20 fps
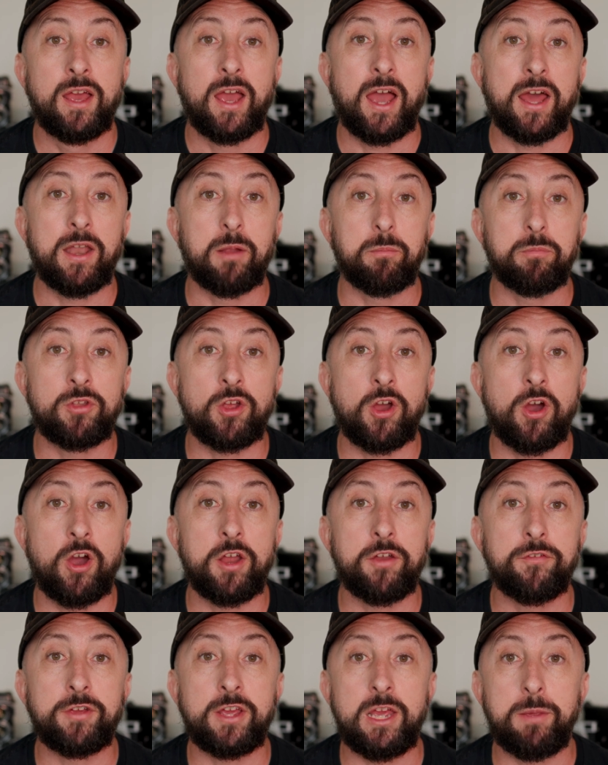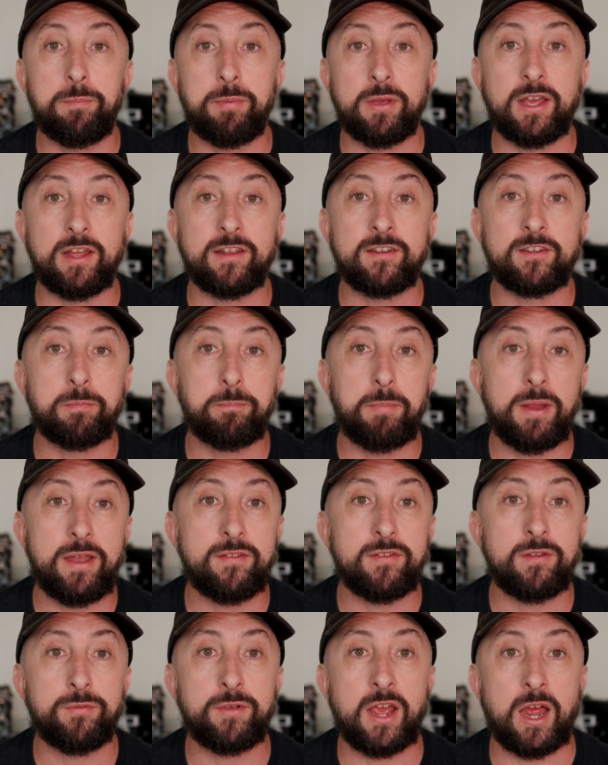and I'm tired of keeping
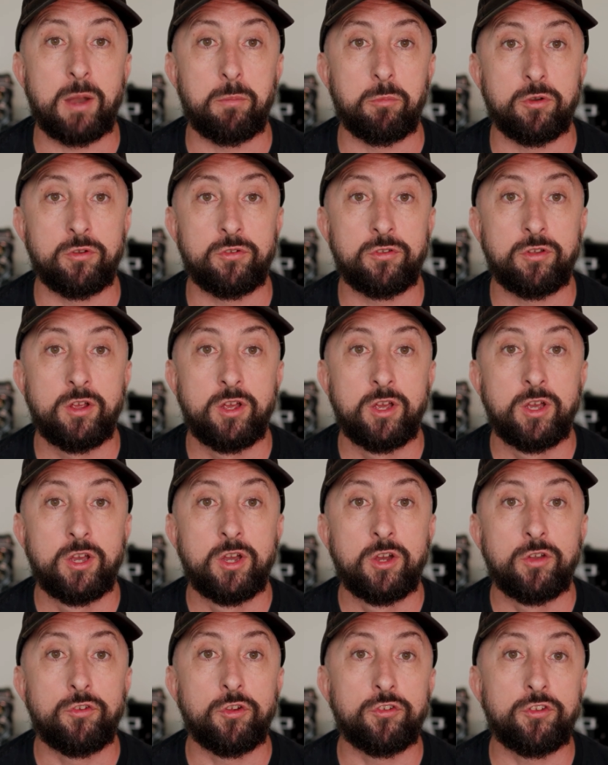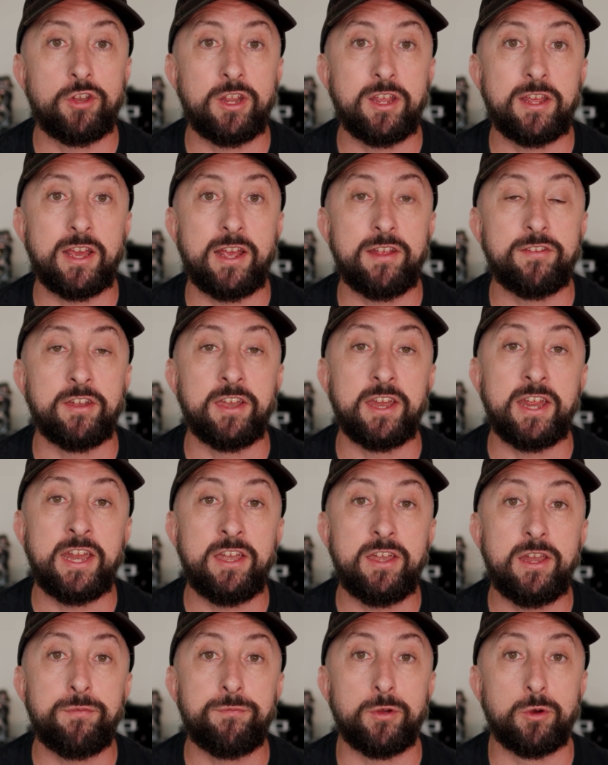expensive cameras just in case an
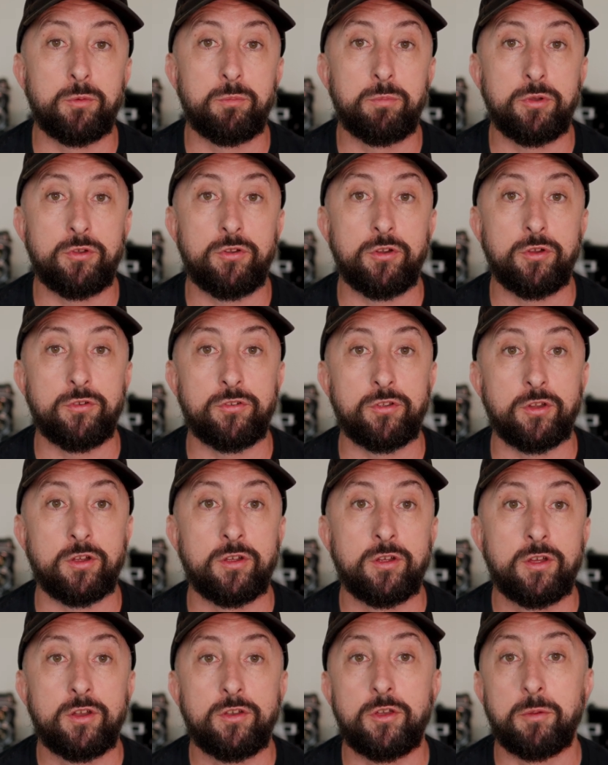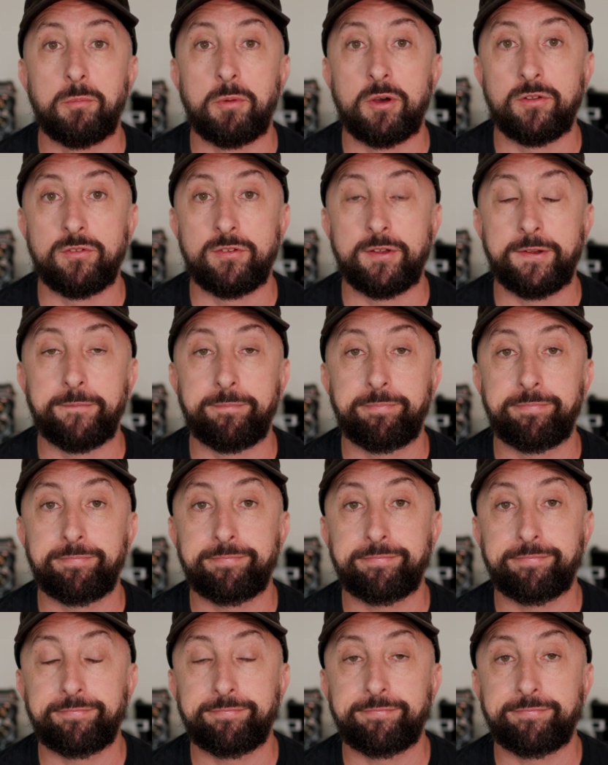indie film producer demands it.
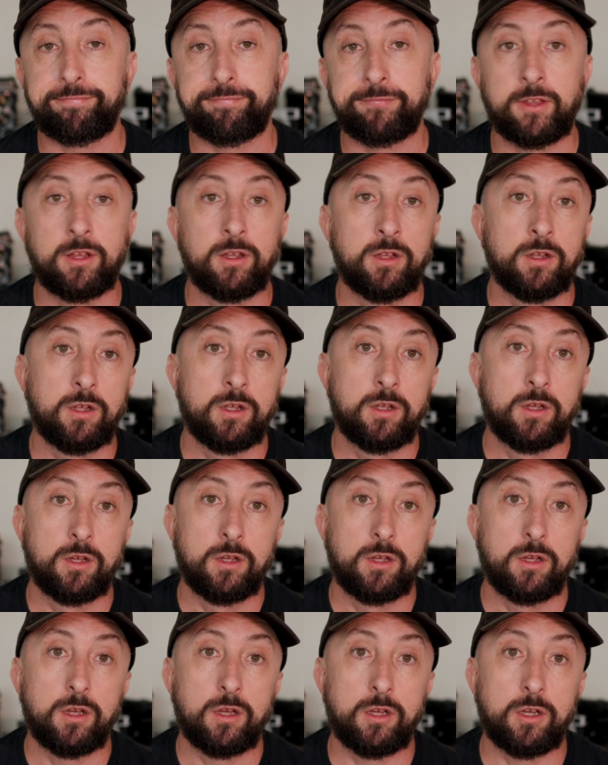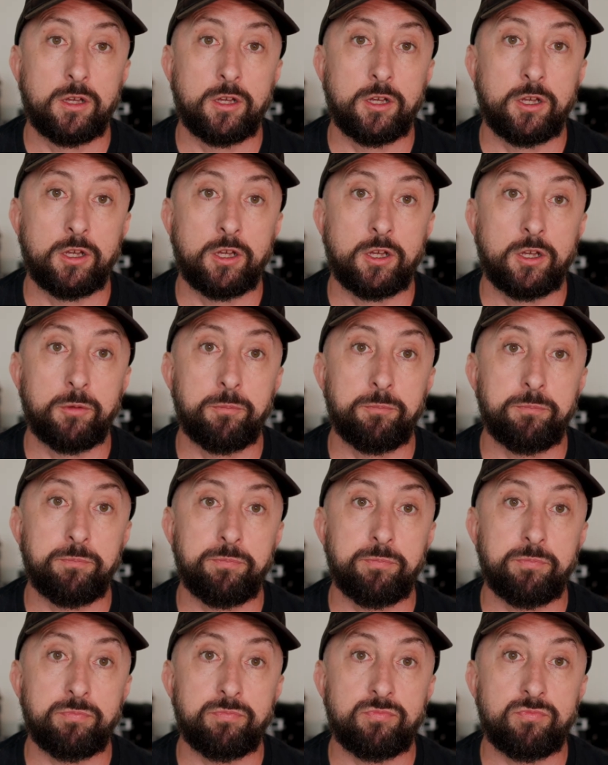
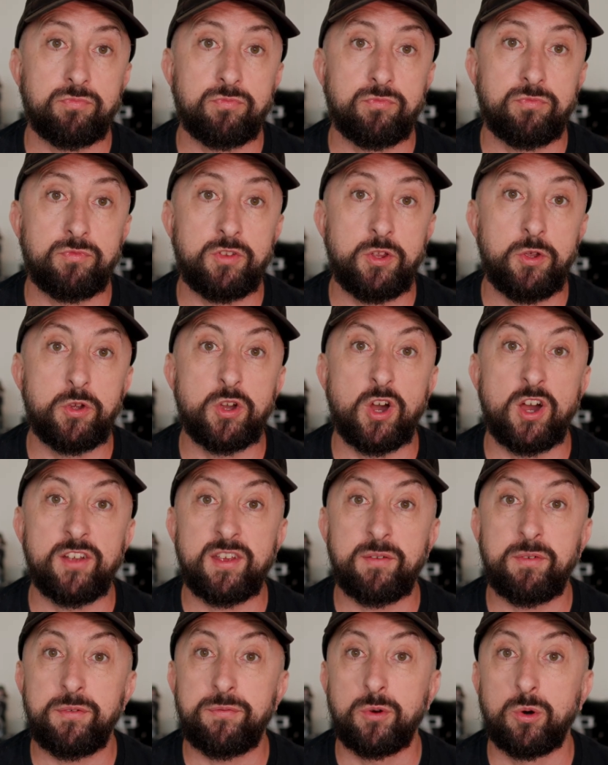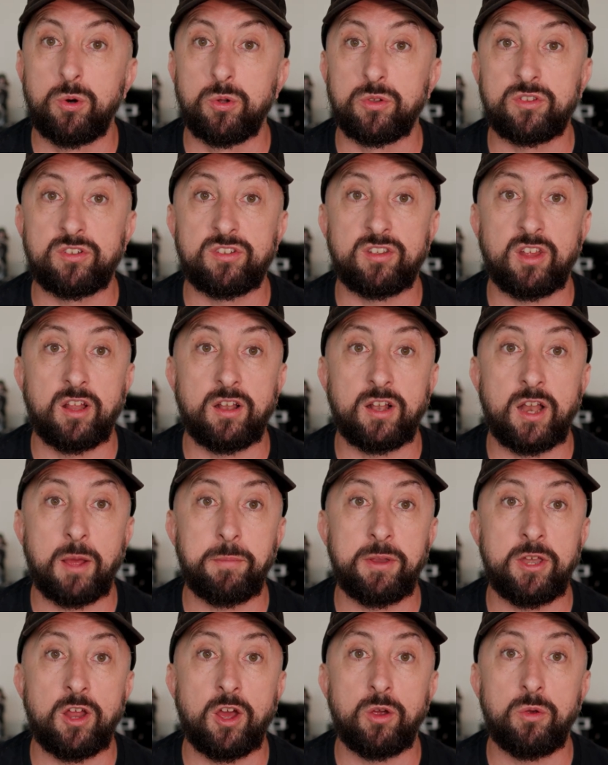Do you guys have any thoughts? Let
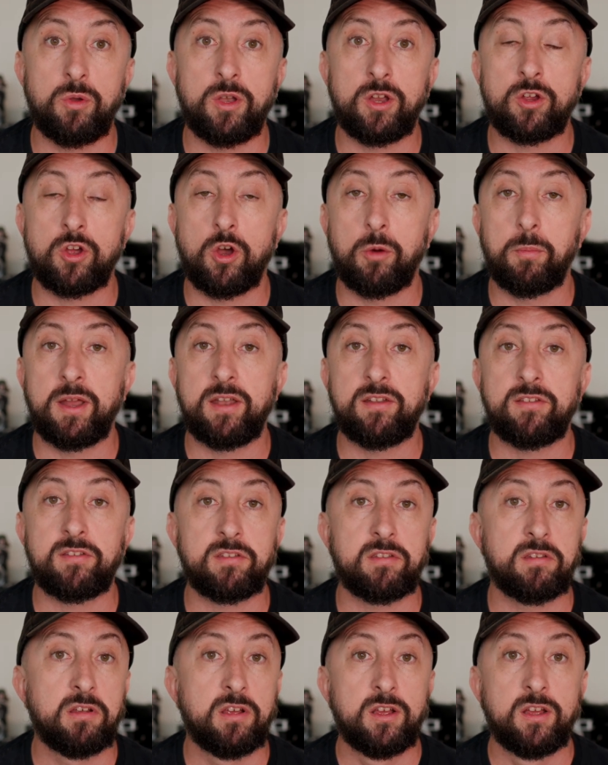me know in the comments.